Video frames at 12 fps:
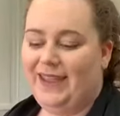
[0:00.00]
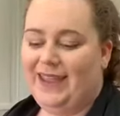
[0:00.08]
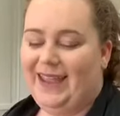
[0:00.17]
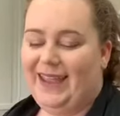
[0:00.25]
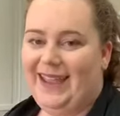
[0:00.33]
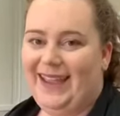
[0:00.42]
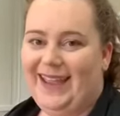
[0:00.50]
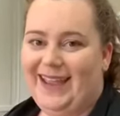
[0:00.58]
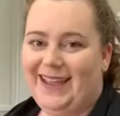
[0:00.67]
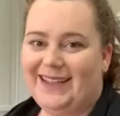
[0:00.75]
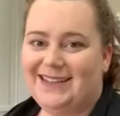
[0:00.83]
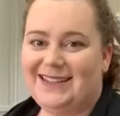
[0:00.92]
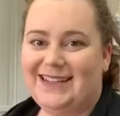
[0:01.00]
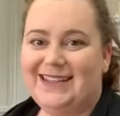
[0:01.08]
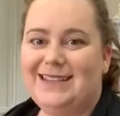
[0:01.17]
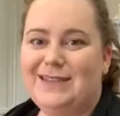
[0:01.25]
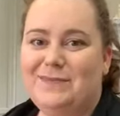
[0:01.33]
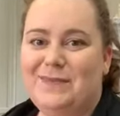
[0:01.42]
Hey guys, it's
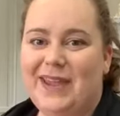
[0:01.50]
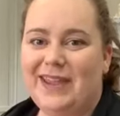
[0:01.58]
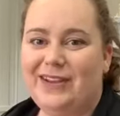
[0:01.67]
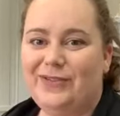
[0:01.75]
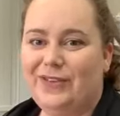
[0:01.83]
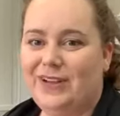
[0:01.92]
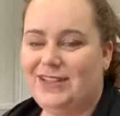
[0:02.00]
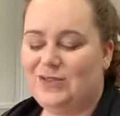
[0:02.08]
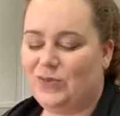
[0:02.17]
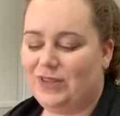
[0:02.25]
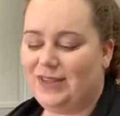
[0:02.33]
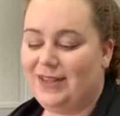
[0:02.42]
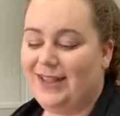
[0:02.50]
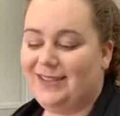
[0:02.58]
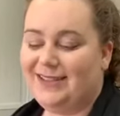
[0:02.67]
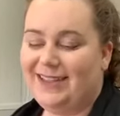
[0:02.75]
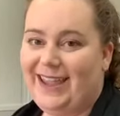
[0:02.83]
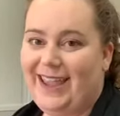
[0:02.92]
Megan Ritz with Classic
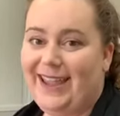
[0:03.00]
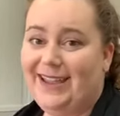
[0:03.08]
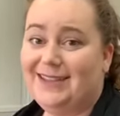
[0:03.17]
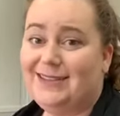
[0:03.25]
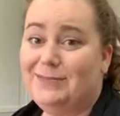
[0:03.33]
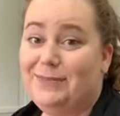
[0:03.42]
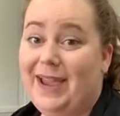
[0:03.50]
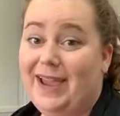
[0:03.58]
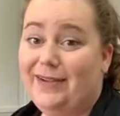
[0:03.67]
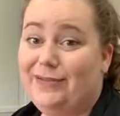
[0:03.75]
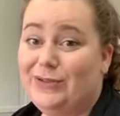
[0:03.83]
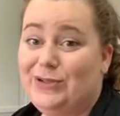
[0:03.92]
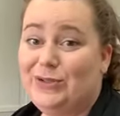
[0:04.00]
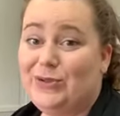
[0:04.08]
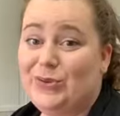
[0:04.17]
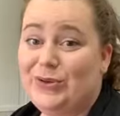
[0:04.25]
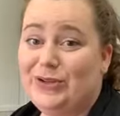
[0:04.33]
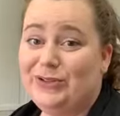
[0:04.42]
Cakes, back for
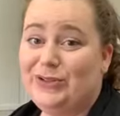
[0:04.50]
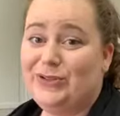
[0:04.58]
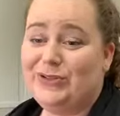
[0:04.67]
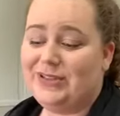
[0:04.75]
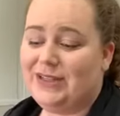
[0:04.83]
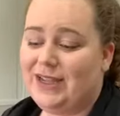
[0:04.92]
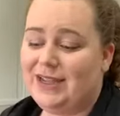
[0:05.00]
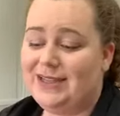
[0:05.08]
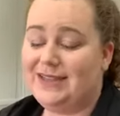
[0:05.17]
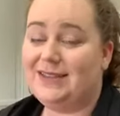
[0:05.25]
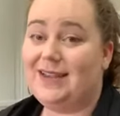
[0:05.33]
Tutorial Tuesdays.